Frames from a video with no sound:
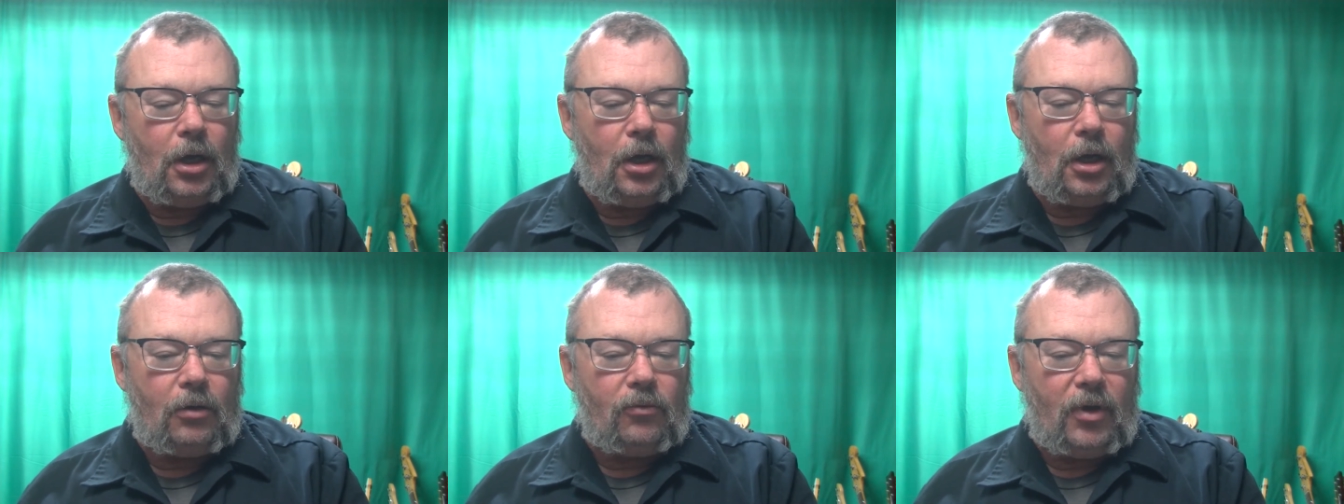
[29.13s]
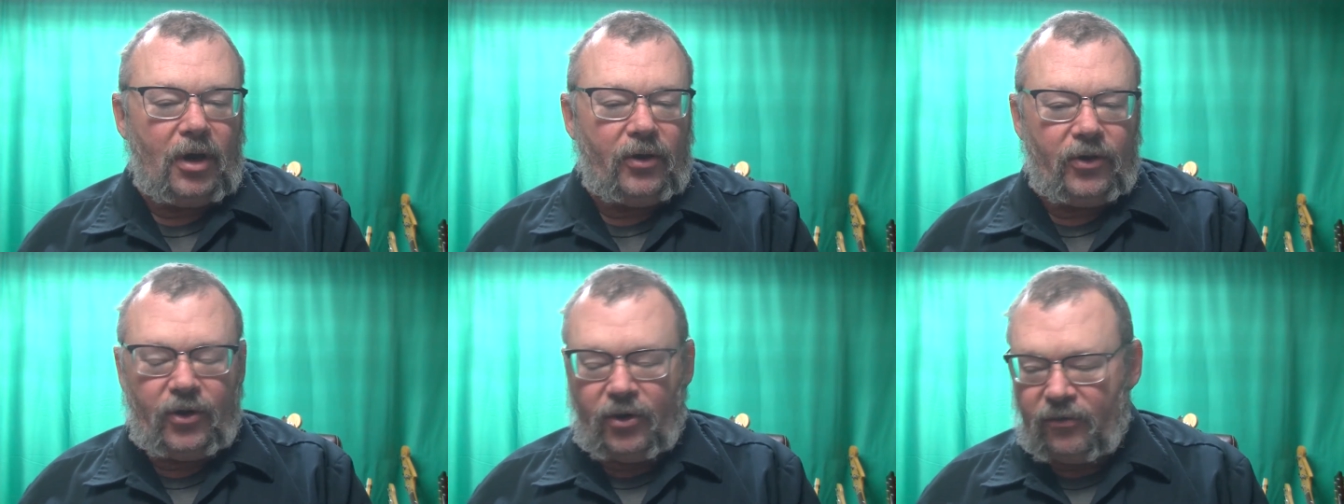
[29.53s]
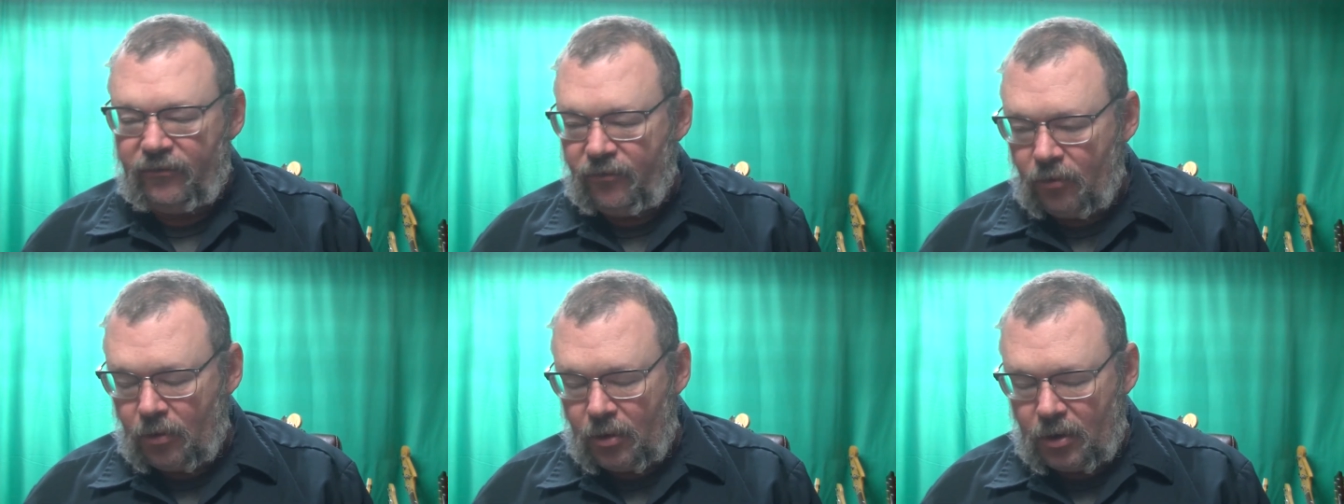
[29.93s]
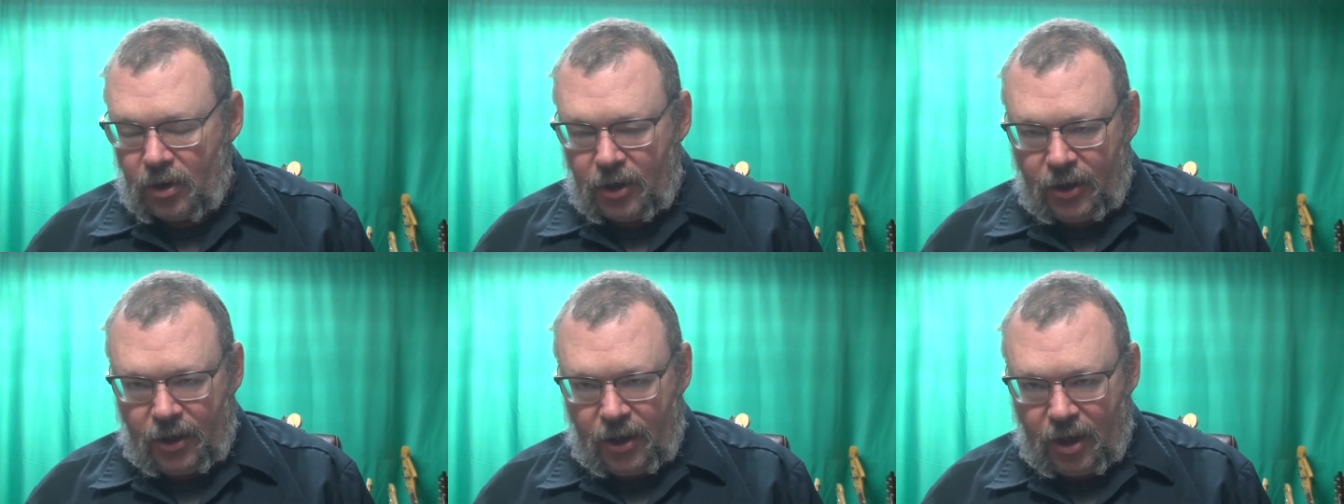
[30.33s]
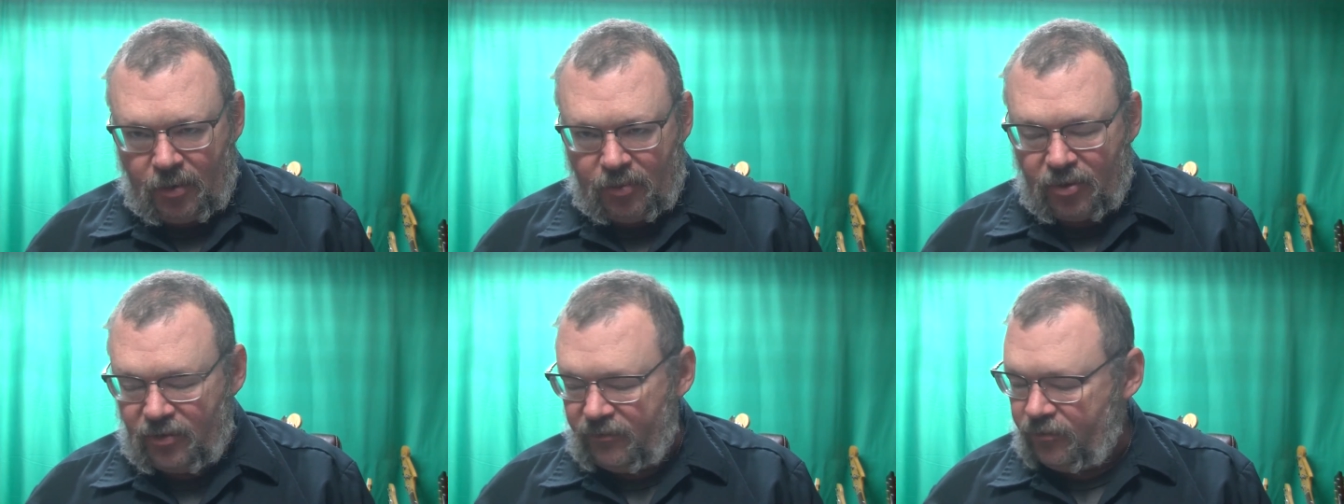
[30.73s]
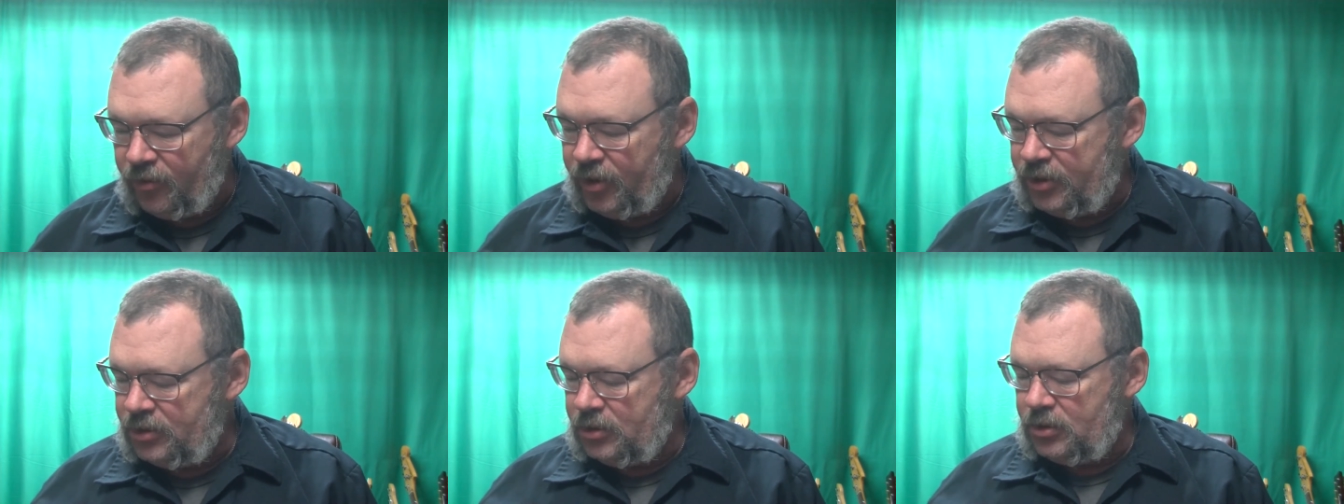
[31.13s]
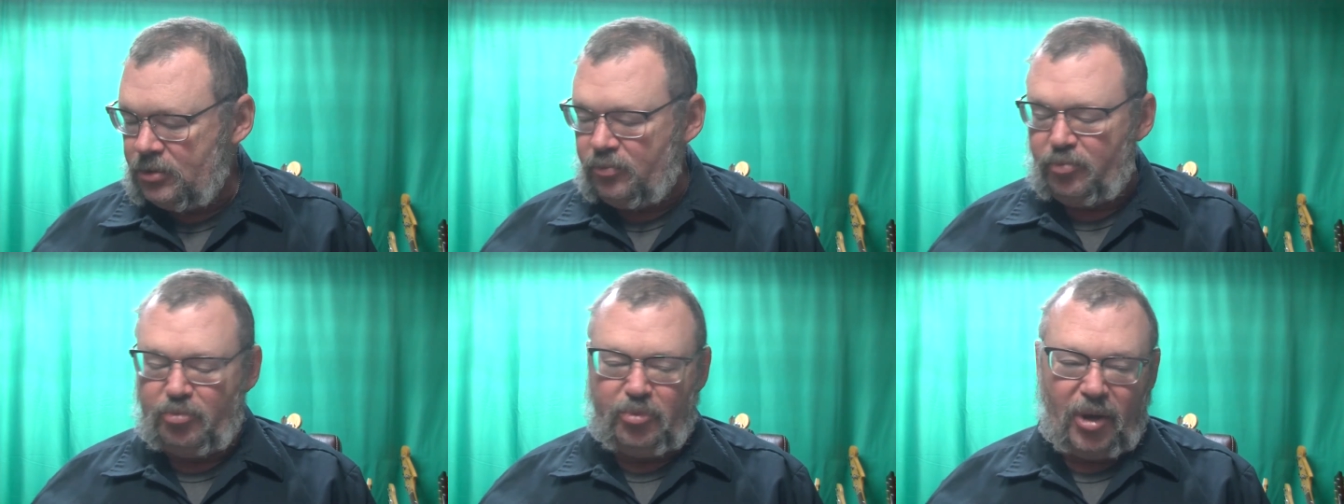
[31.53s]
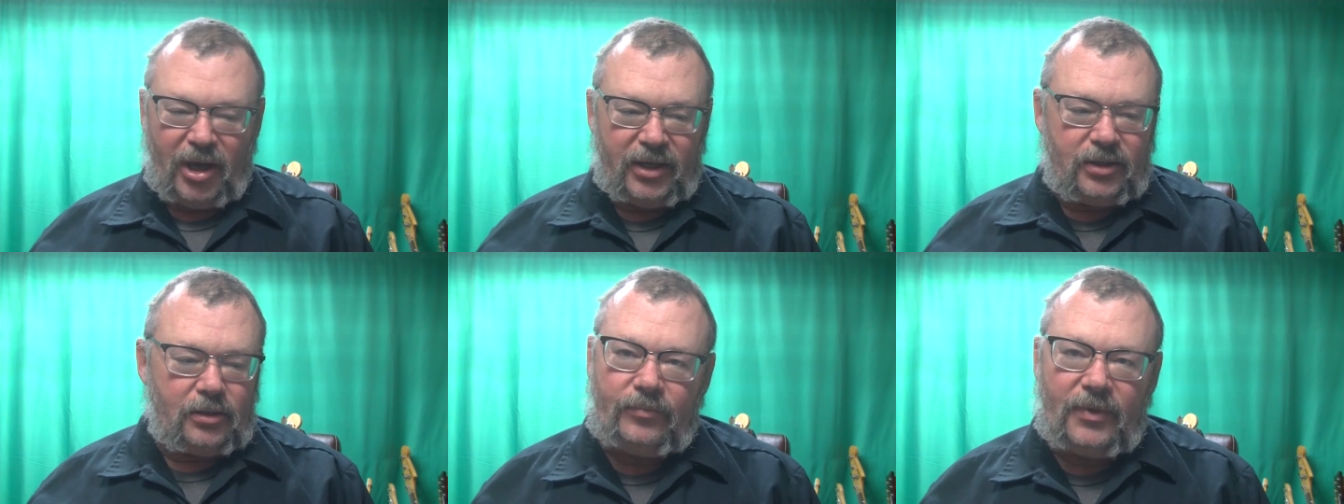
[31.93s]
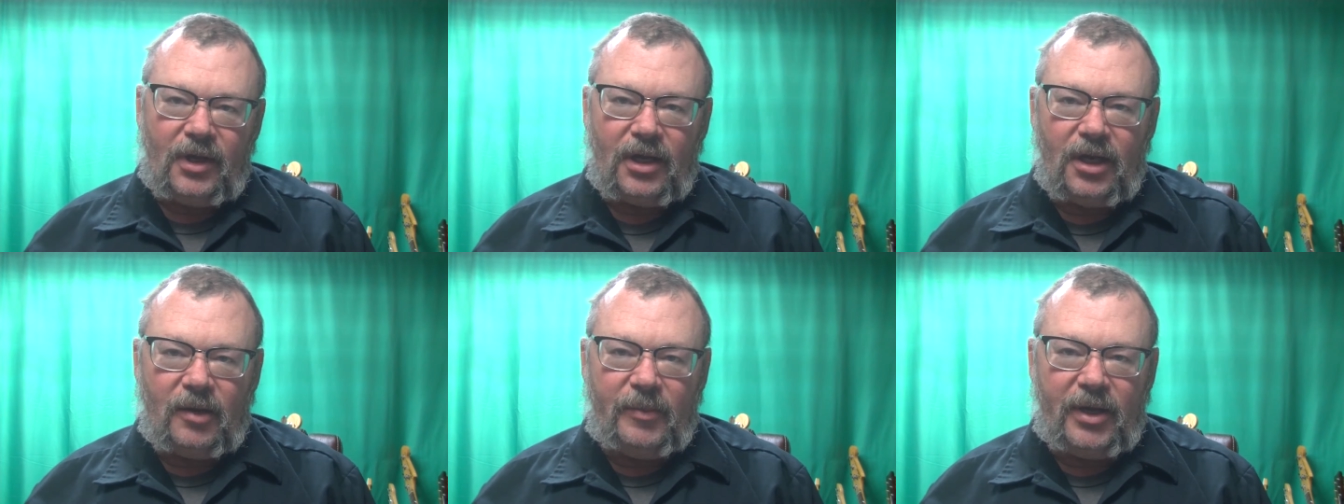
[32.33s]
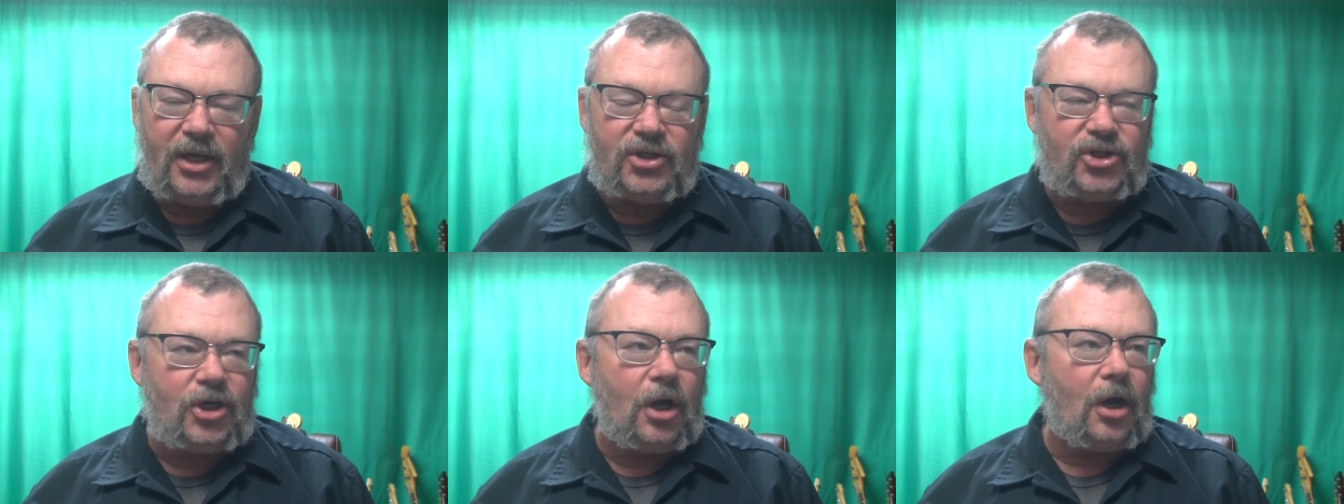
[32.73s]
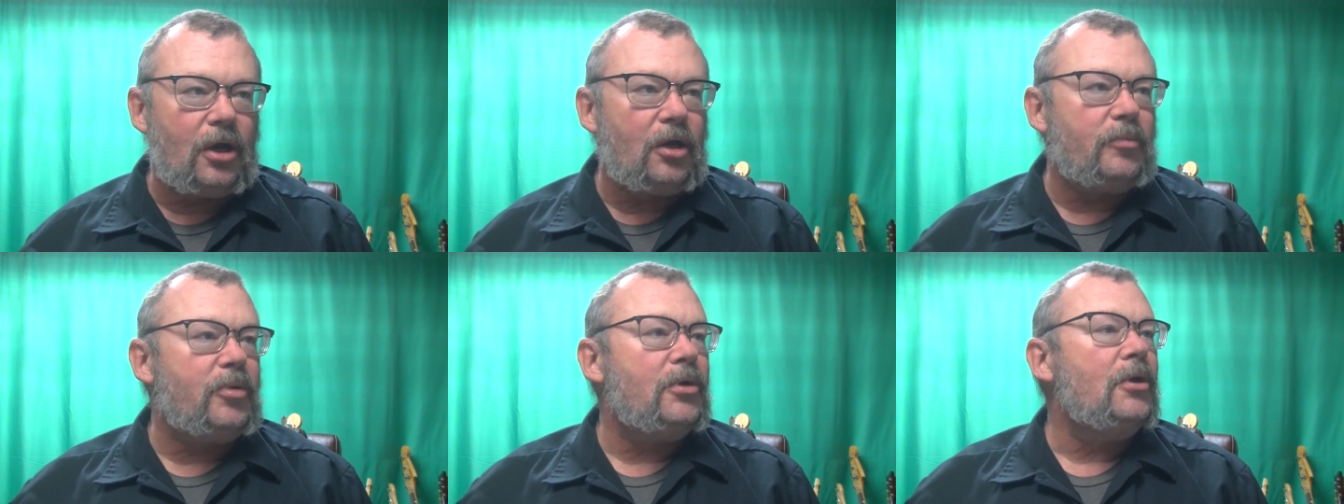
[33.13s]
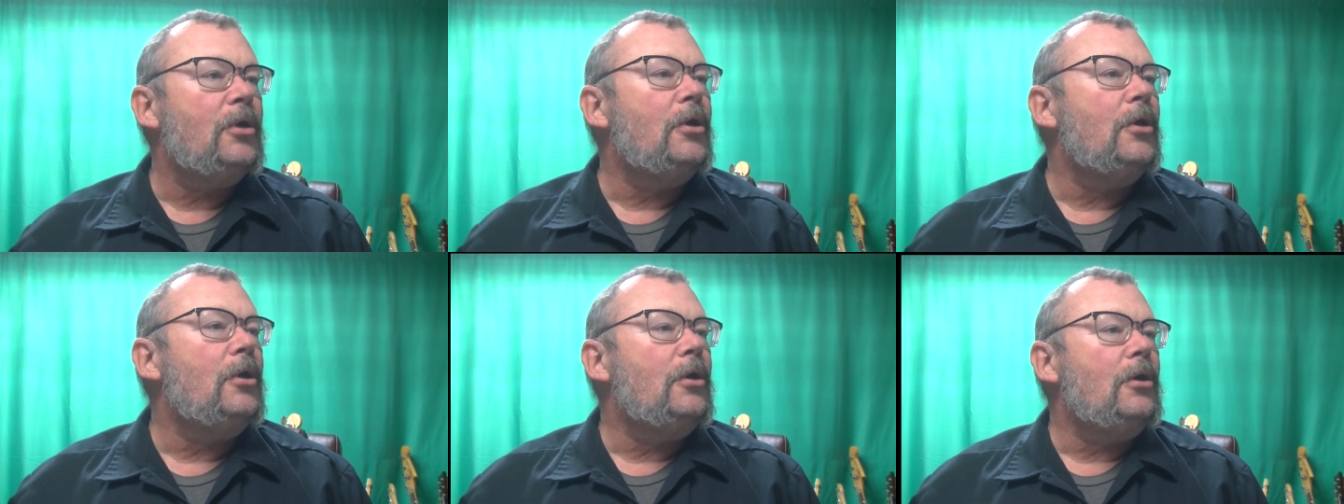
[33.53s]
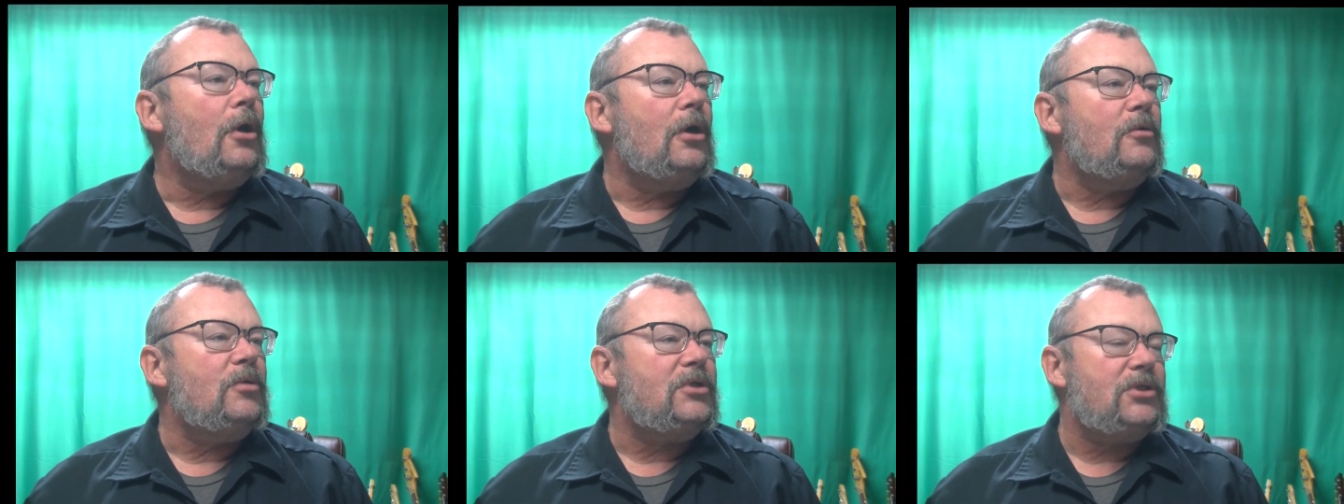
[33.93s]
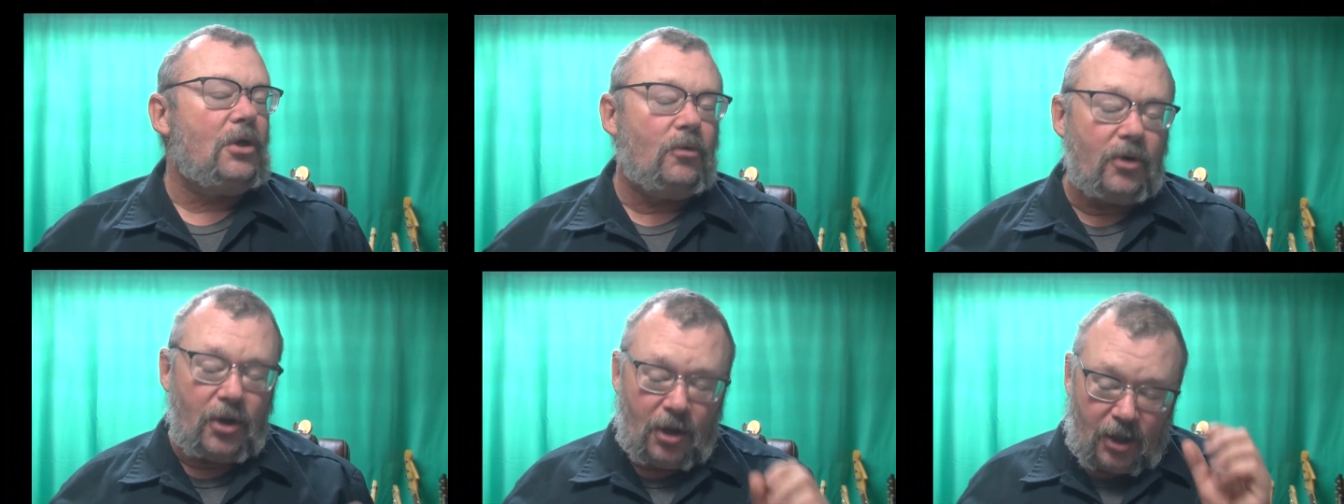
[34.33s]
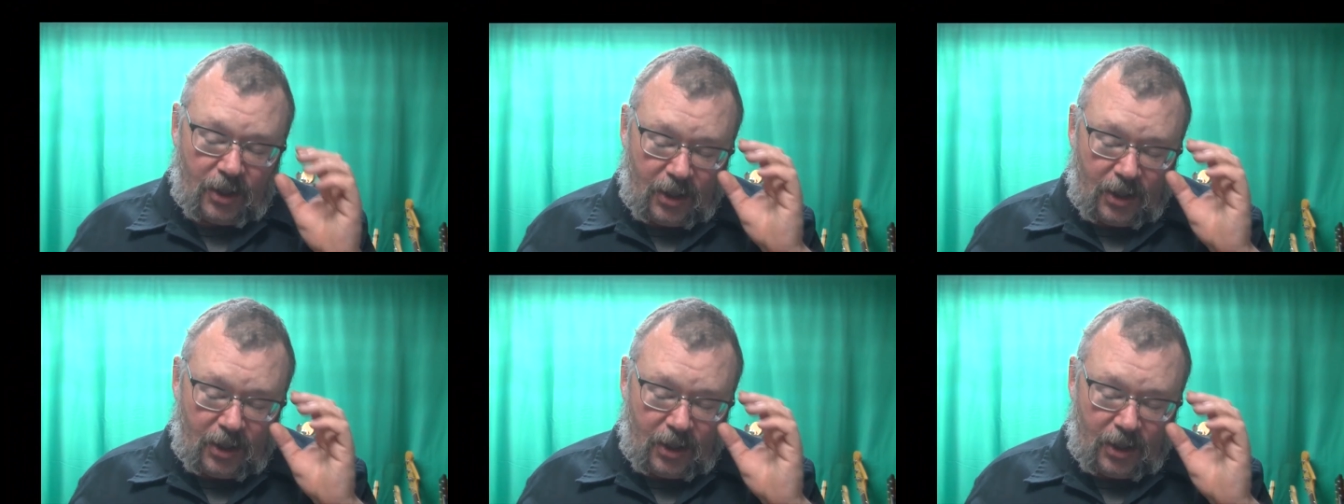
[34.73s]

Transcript: around here for a number of reasons, but let me get you caught up on what's going on.